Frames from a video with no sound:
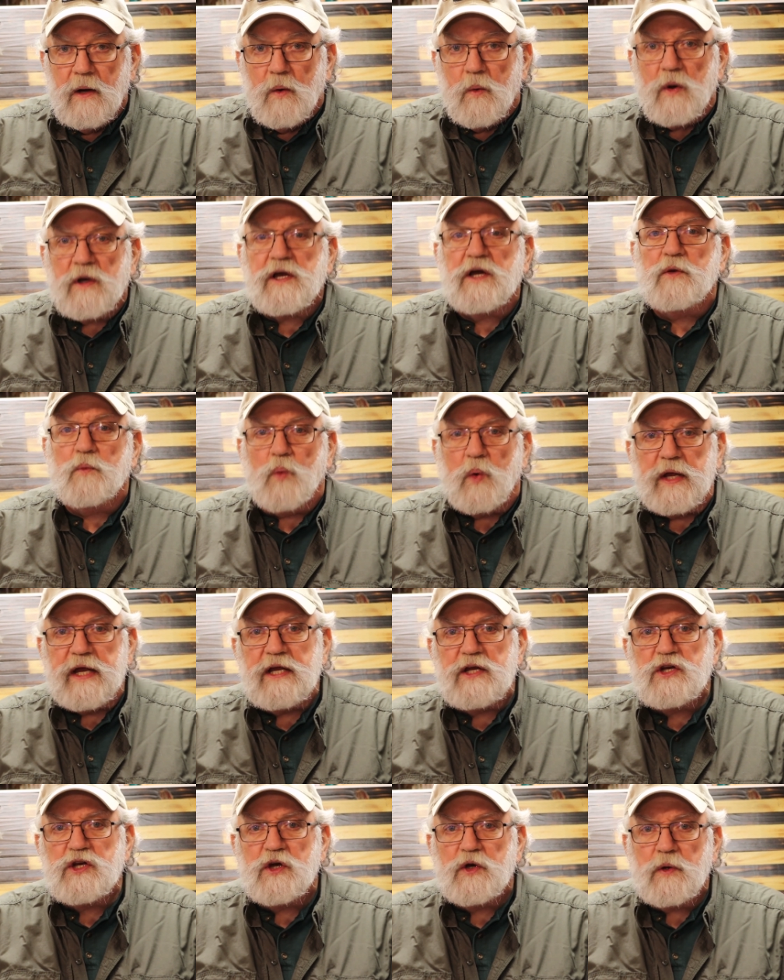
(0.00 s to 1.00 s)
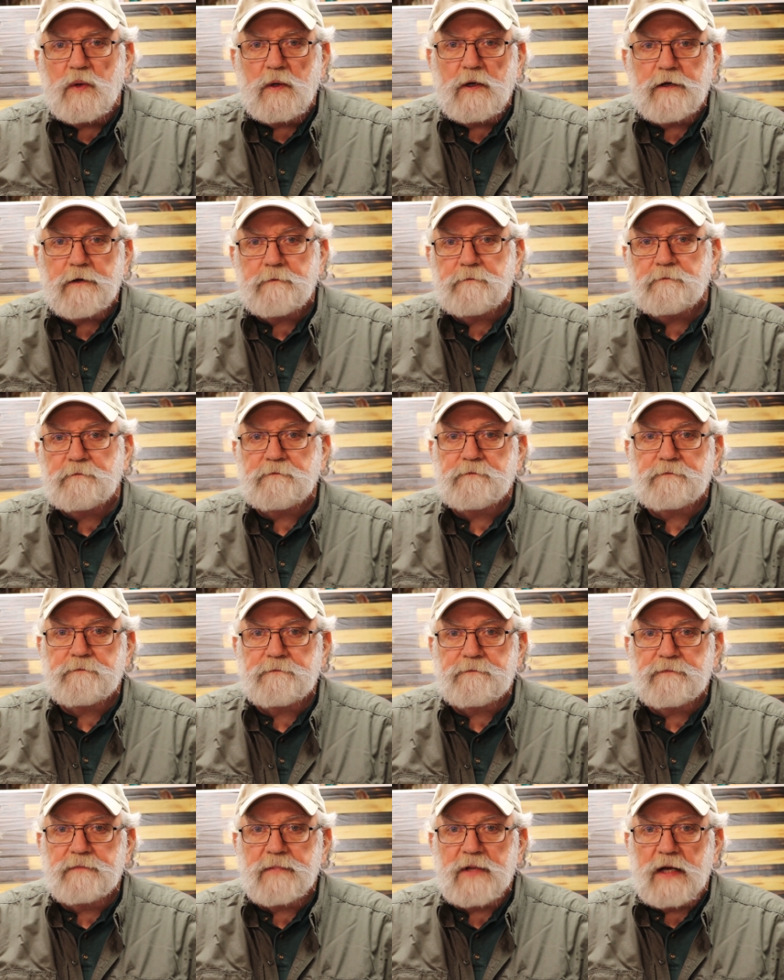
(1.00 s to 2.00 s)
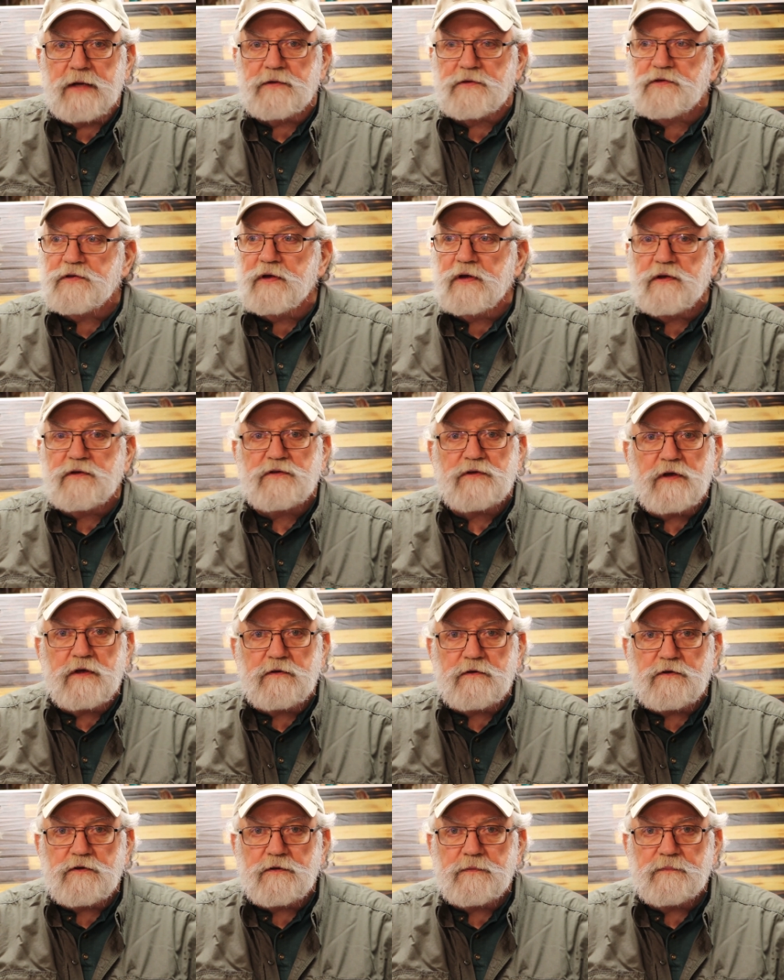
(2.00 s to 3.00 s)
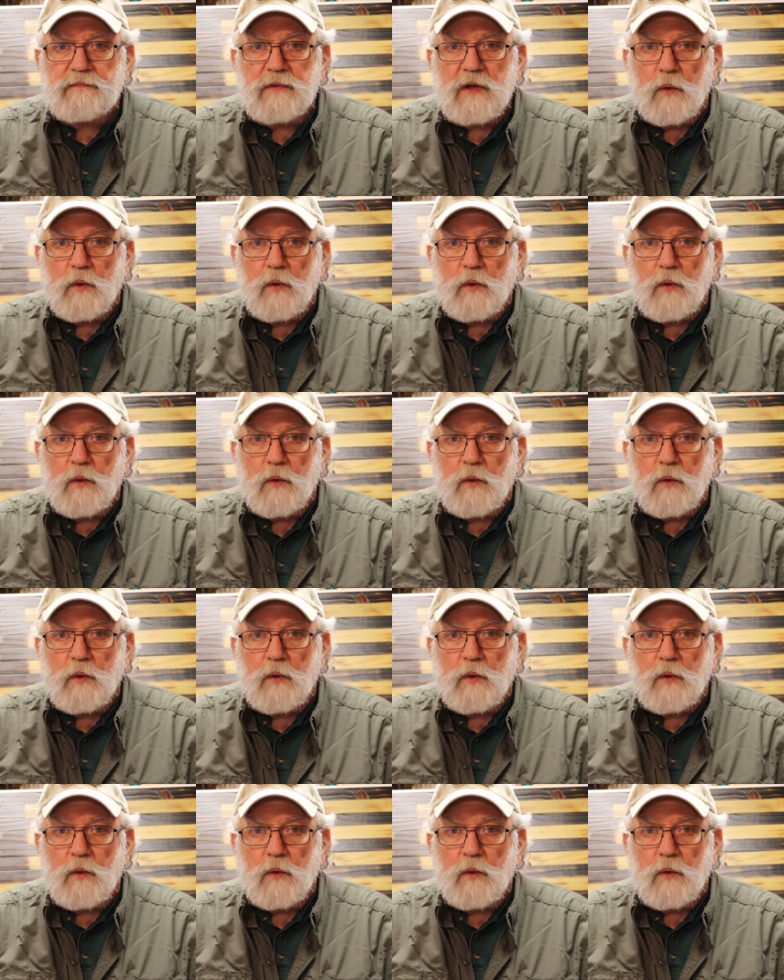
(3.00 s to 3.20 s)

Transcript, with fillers: What can we do as citizens?